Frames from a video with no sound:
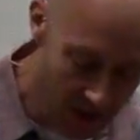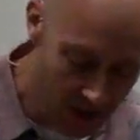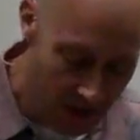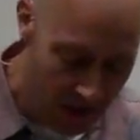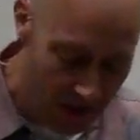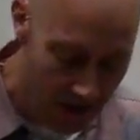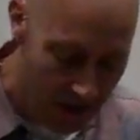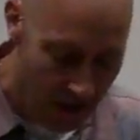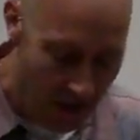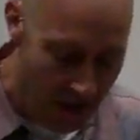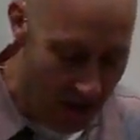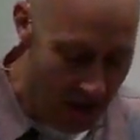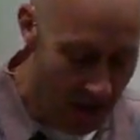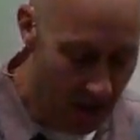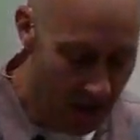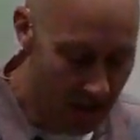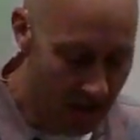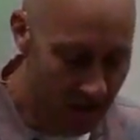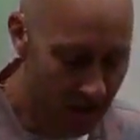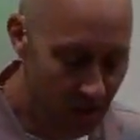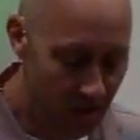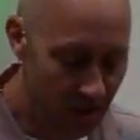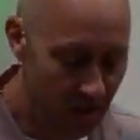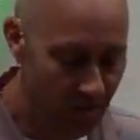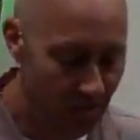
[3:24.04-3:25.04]
and
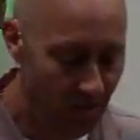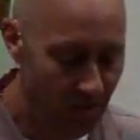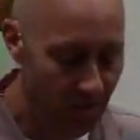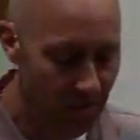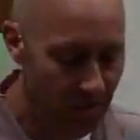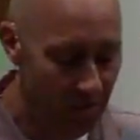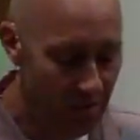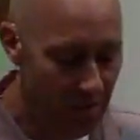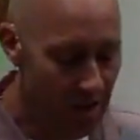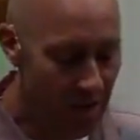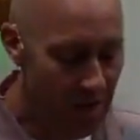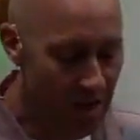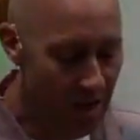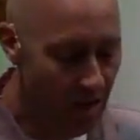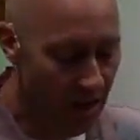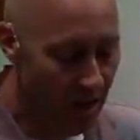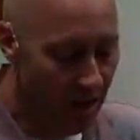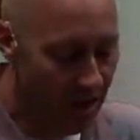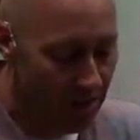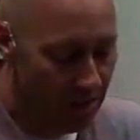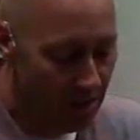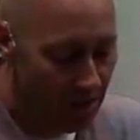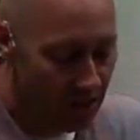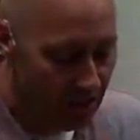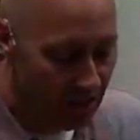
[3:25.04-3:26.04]
being
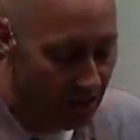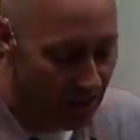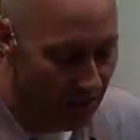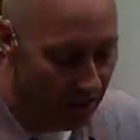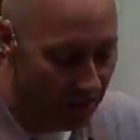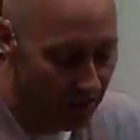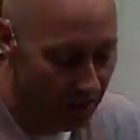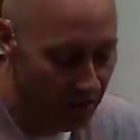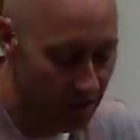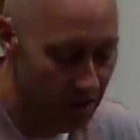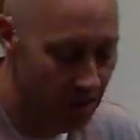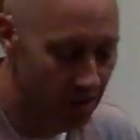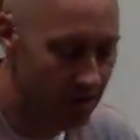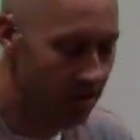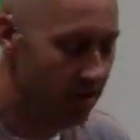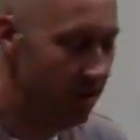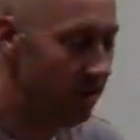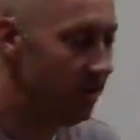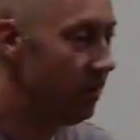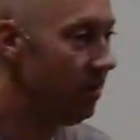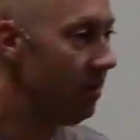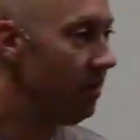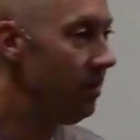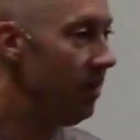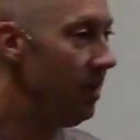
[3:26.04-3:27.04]
unskilled,
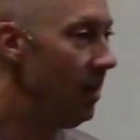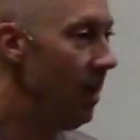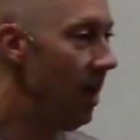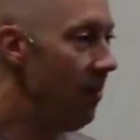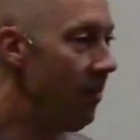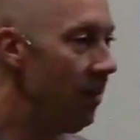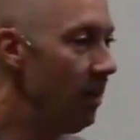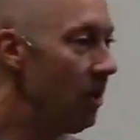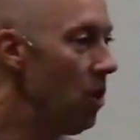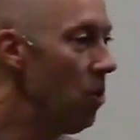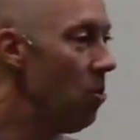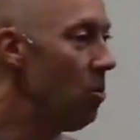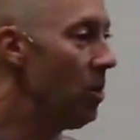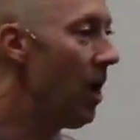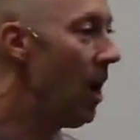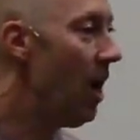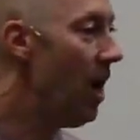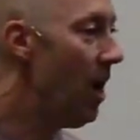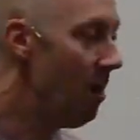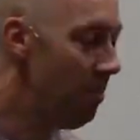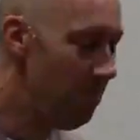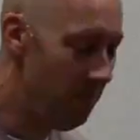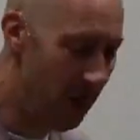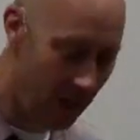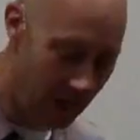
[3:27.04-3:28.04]
having no
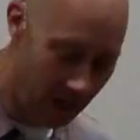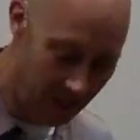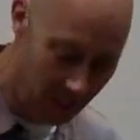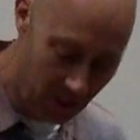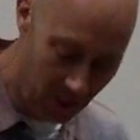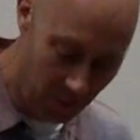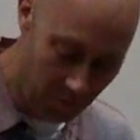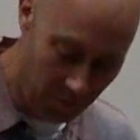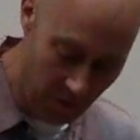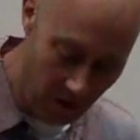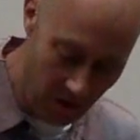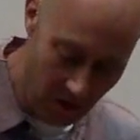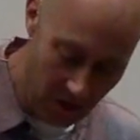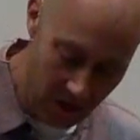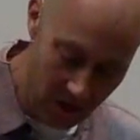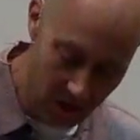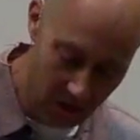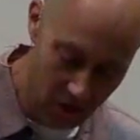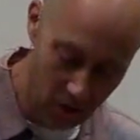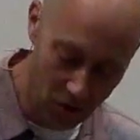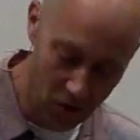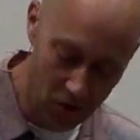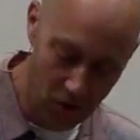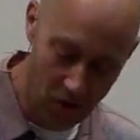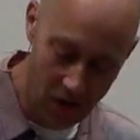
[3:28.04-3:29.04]
combat experience or
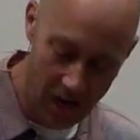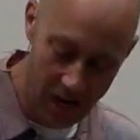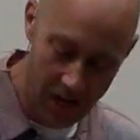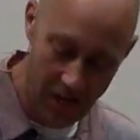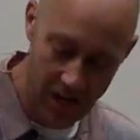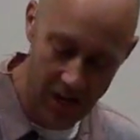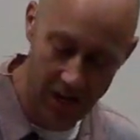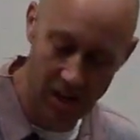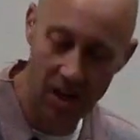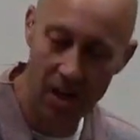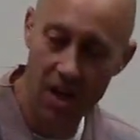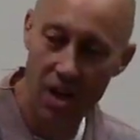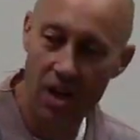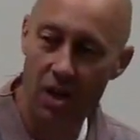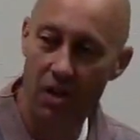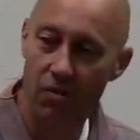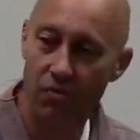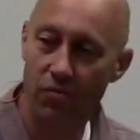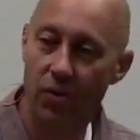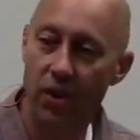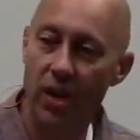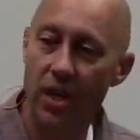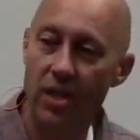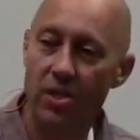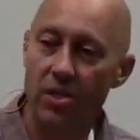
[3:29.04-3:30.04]
training,
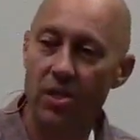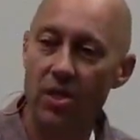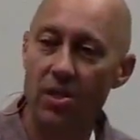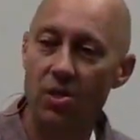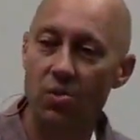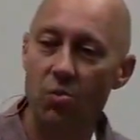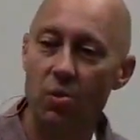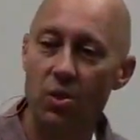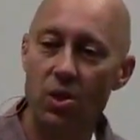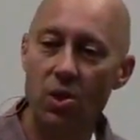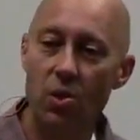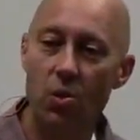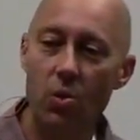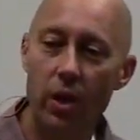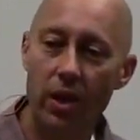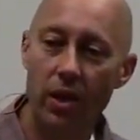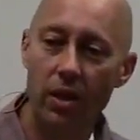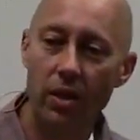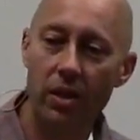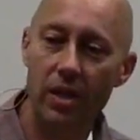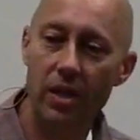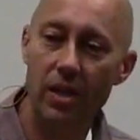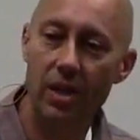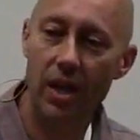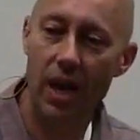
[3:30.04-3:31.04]
Francis was
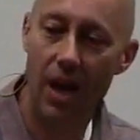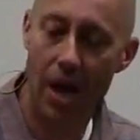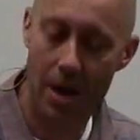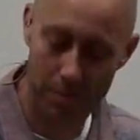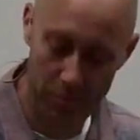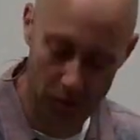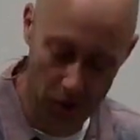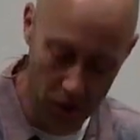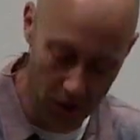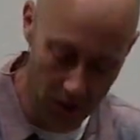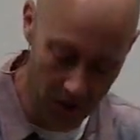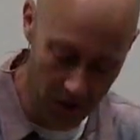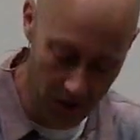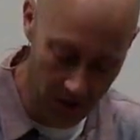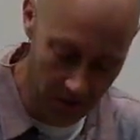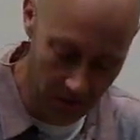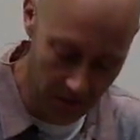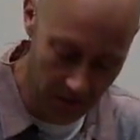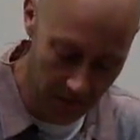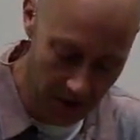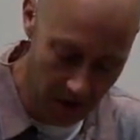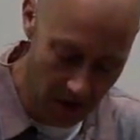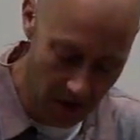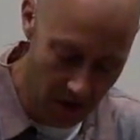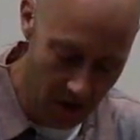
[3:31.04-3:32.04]
quickly captured.
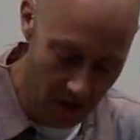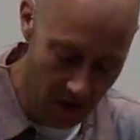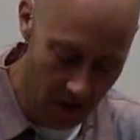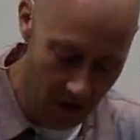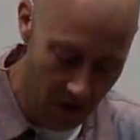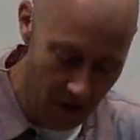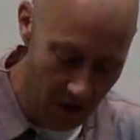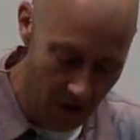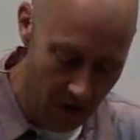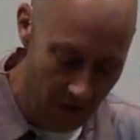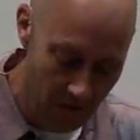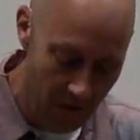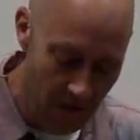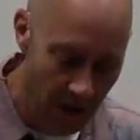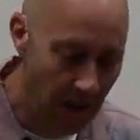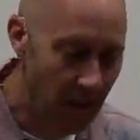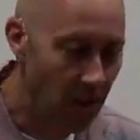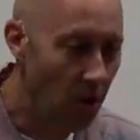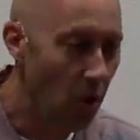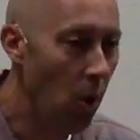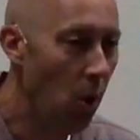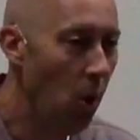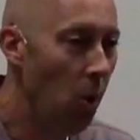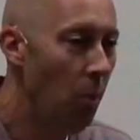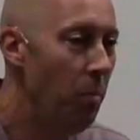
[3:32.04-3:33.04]
In fact, the
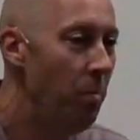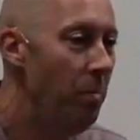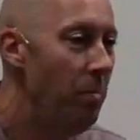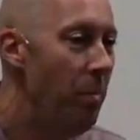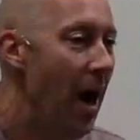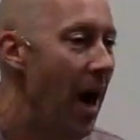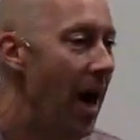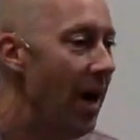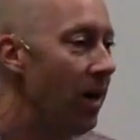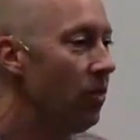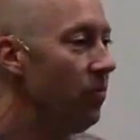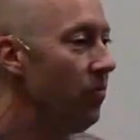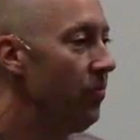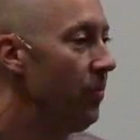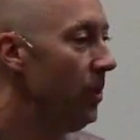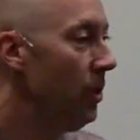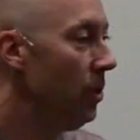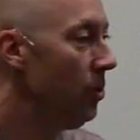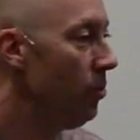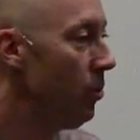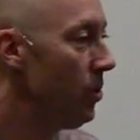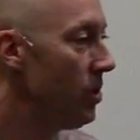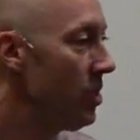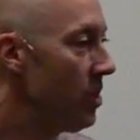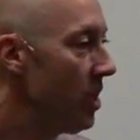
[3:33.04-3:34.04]
whole battlefield
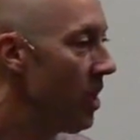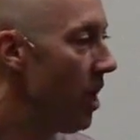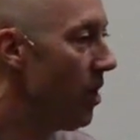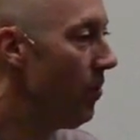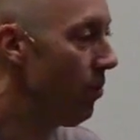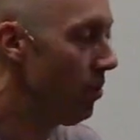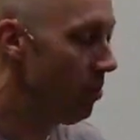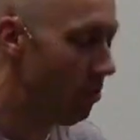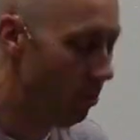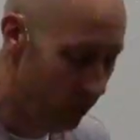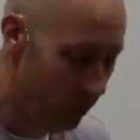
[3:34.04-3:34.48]
was covered with